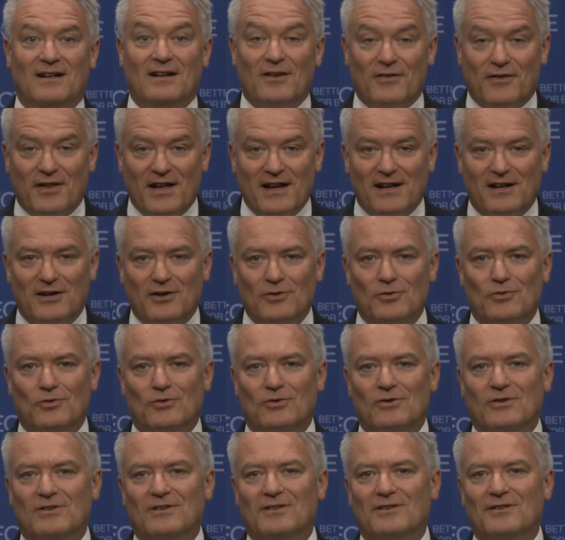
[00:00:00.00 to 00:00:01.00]
Thank
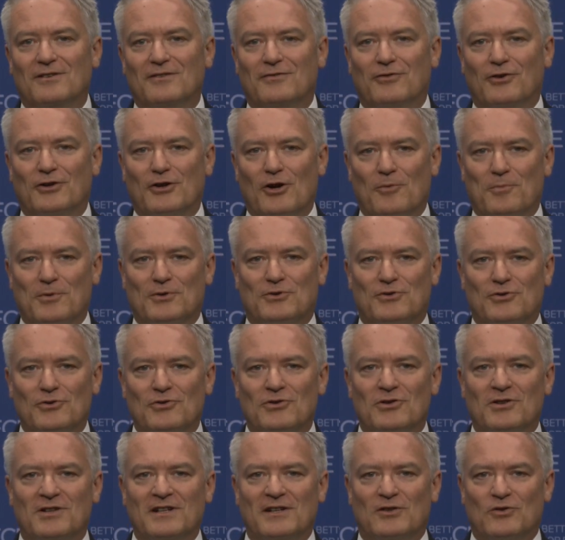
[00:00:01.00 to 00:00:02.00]
you for the
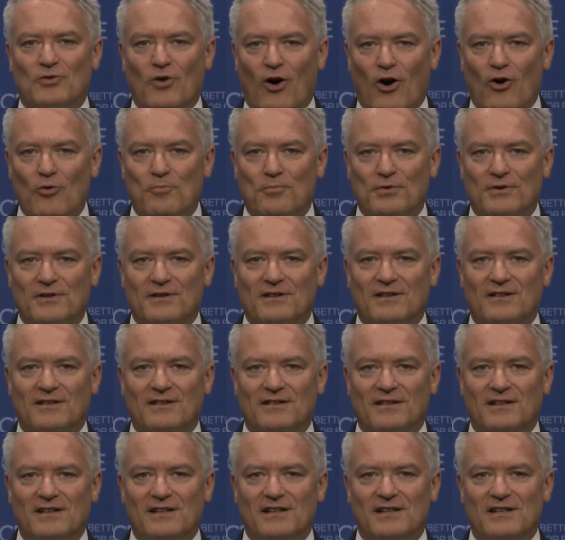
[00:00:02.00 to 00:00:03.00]
opportunity to open
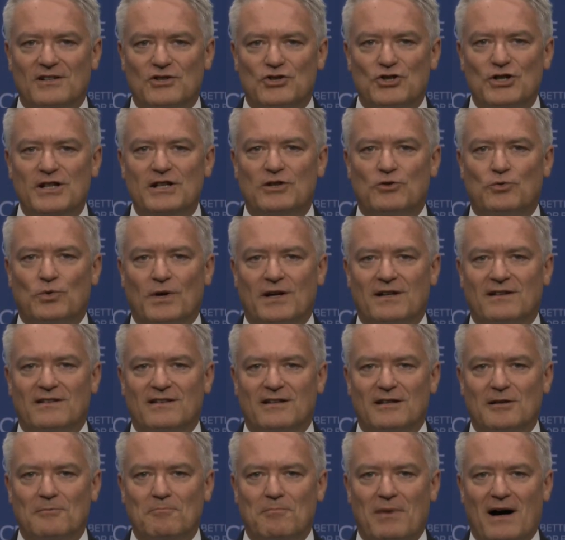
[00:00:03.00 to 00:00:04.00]
the
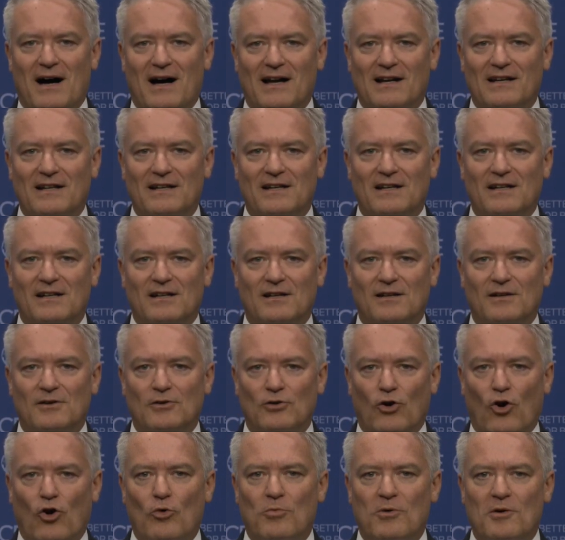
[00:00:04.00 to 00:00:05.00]
G20 Bali
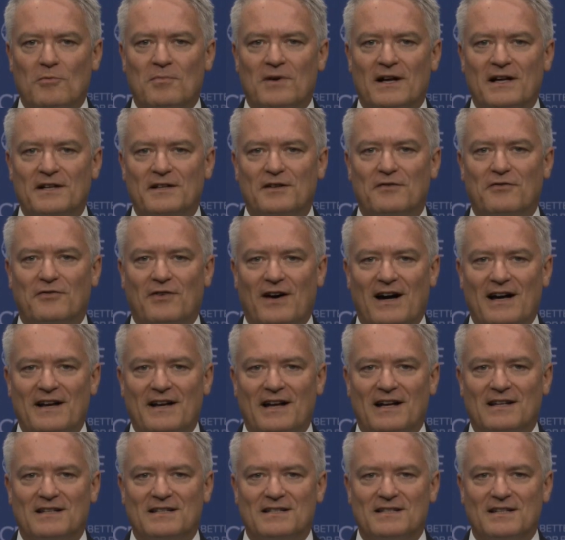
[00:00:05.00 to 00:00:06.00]
Global Blended
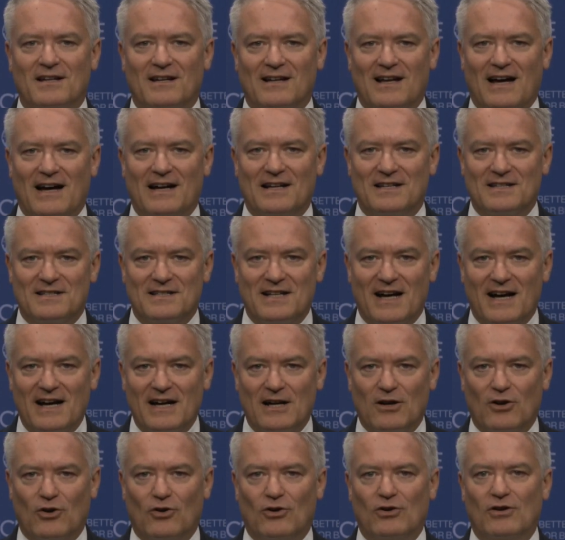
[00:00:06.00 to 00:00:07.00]
Finance Alliance
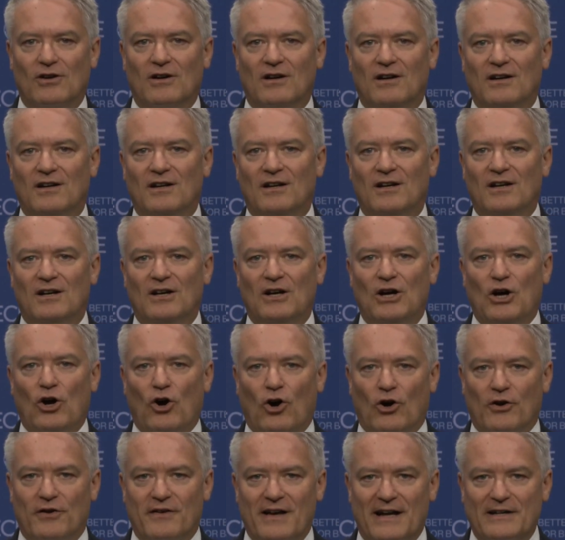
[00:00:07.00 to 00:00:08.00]
dialogue
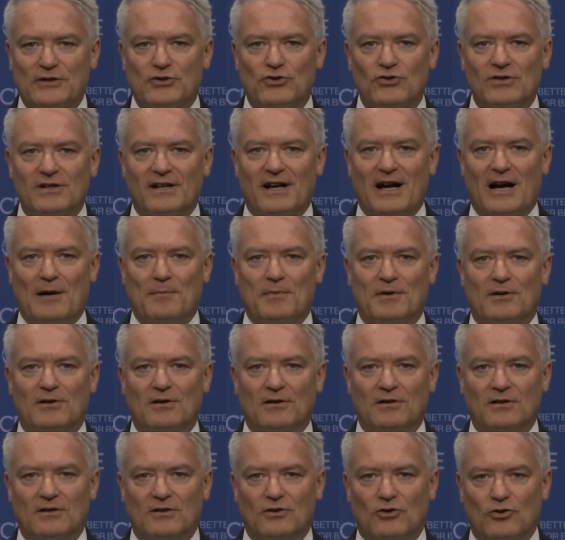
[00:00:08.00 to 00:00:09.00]
on natural
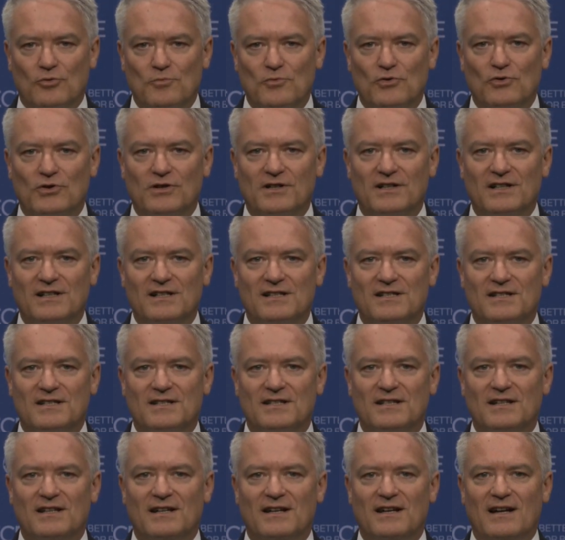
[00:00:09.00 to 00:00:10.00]
capital,
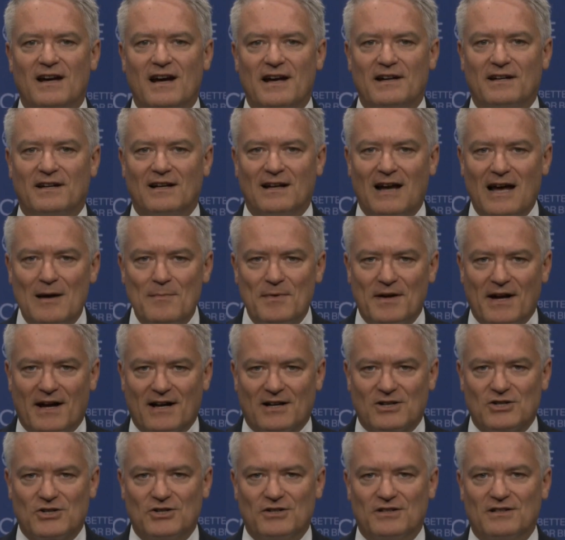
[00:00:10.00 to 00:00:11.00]
communities and climate
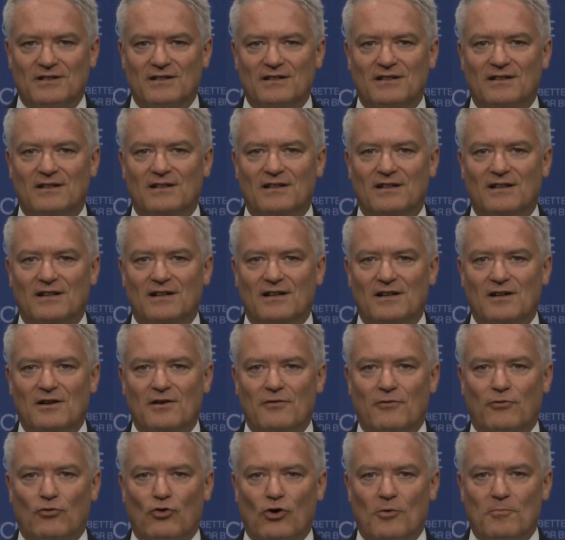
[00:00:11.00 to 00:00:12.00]
action
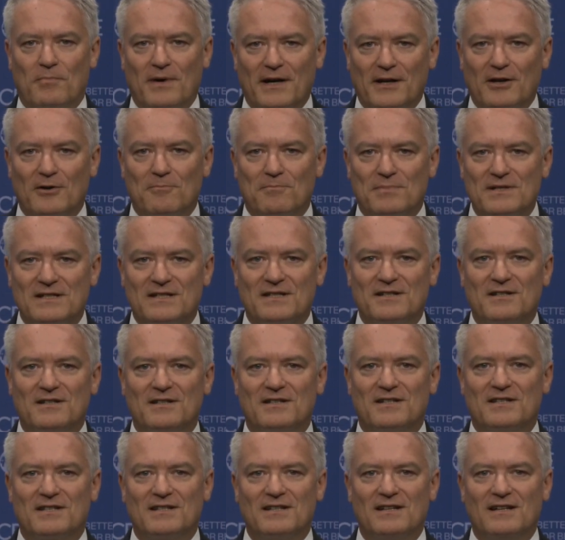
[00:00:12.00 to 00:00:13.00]
for a better
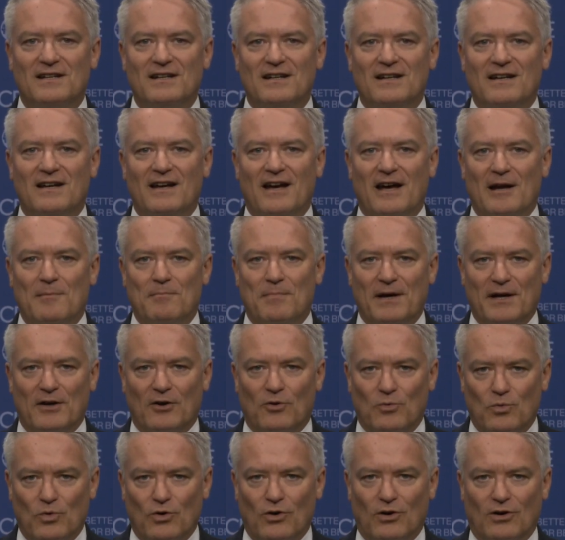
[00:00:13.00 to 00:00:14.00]
business and
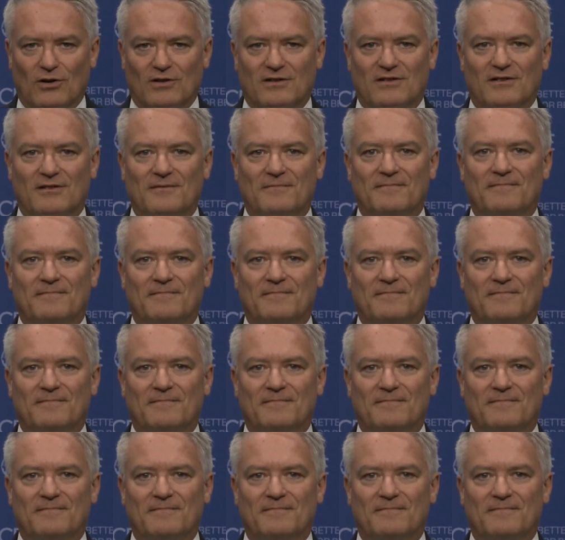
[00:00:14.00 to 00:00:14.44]
better world.